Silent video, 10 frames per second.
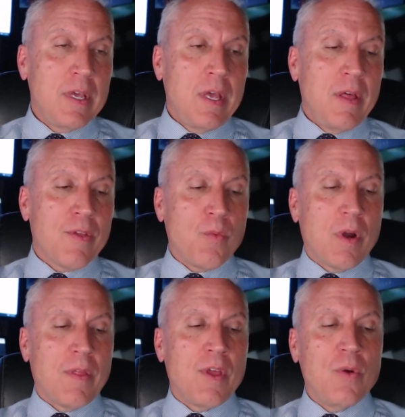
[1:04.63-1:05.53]
they're one
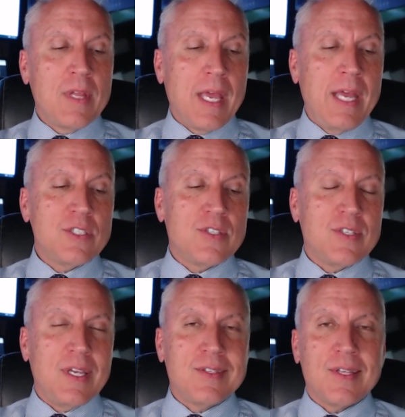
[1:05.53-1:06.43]
of the only
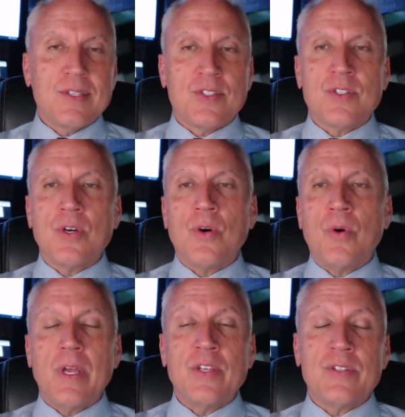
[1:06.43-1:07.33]
agencies that still
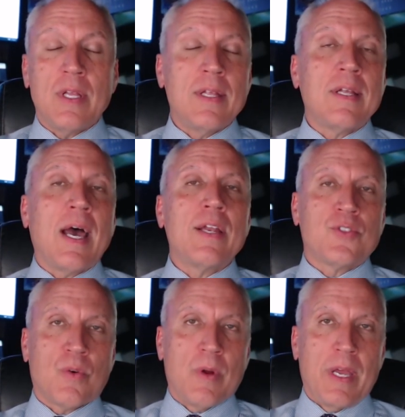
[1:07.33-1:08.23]
is in the
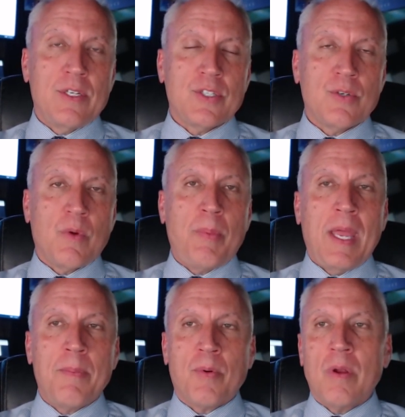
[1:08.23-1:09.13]
dinosaur age with
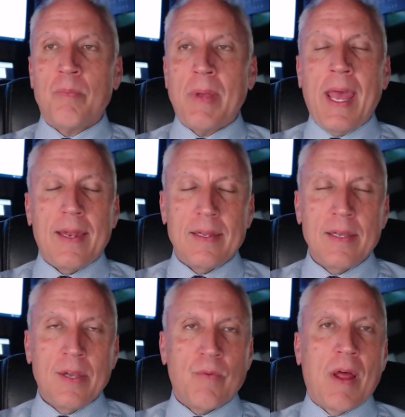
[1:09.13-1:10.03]
paper and pen
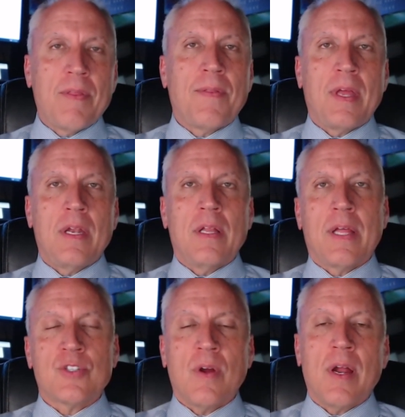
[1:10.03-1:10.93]
rather than
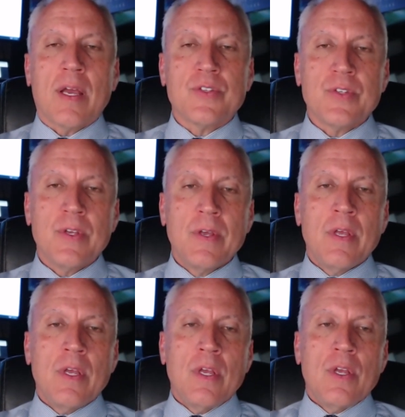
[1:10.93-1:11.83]
electronics.
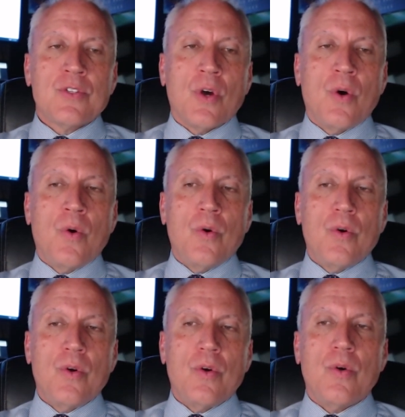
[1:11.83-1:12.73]
So
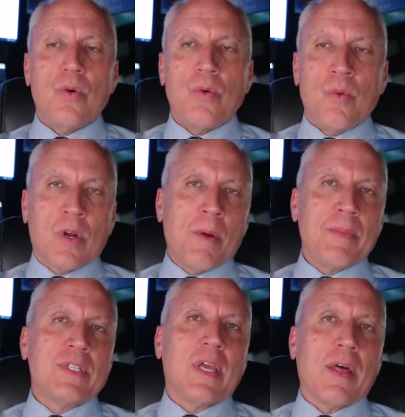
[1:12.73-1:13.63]
we're coming
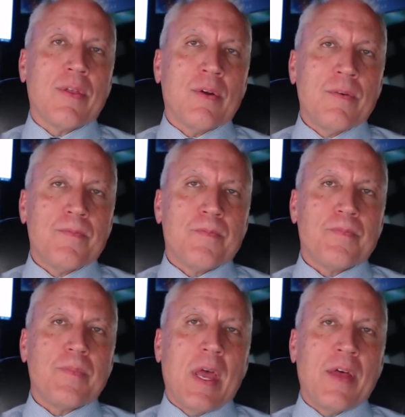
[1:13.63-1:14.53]
together
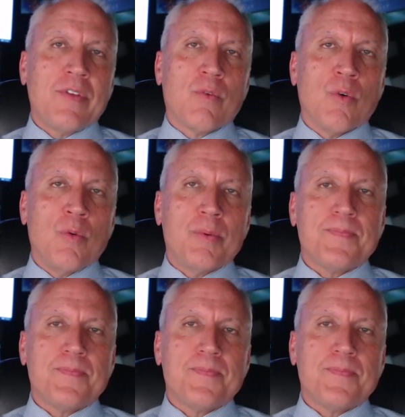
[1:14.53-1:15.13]
as a group